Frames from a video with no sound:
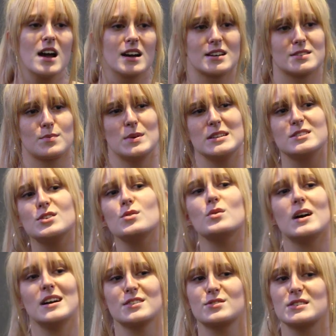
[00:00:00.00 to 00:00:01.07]
Because when two
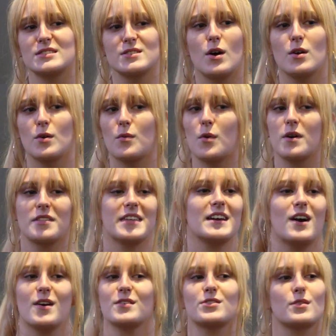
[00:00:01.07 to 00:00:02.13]
countries go to war, they
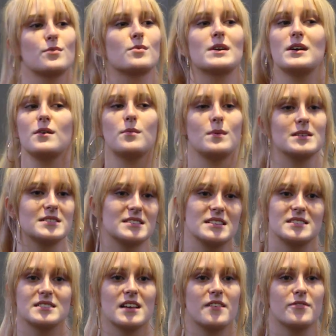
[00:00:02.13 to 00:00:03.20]
aren't the real ones
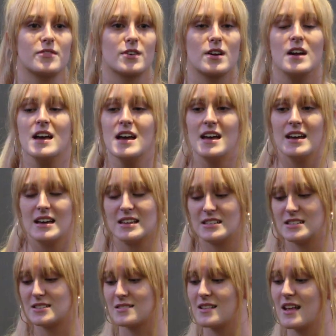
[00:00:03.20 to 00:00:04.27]
that suffer. It's
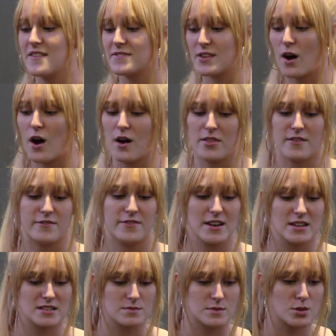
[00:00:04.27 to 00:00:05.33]
just left to all the
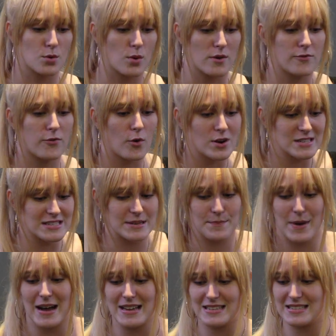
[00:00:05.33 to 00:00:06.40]
victims who were forced in
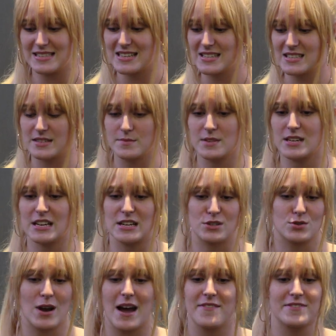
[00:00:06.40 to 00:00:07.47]
by a system to get
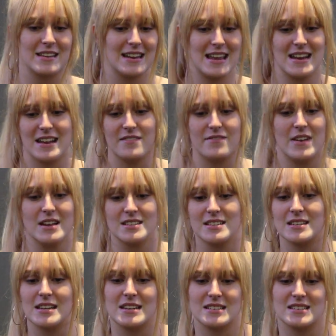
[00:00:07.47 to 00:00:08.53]
drafted and
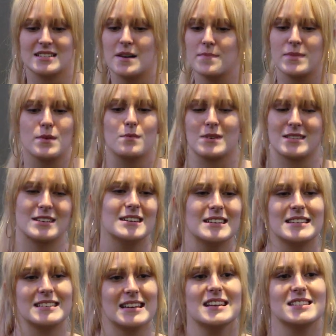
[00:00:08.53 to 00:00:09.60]
invented into something with good
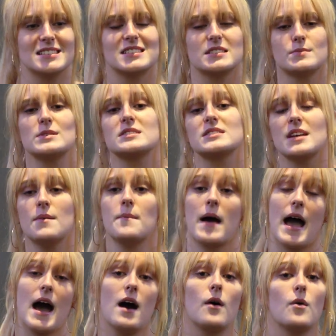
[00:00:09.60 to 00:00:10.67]
intentions, but
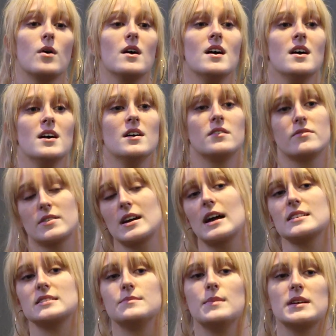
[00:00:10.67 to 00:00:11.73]
somehow
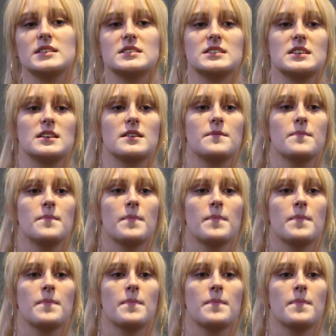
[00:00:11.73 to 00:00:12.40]
forgot to mention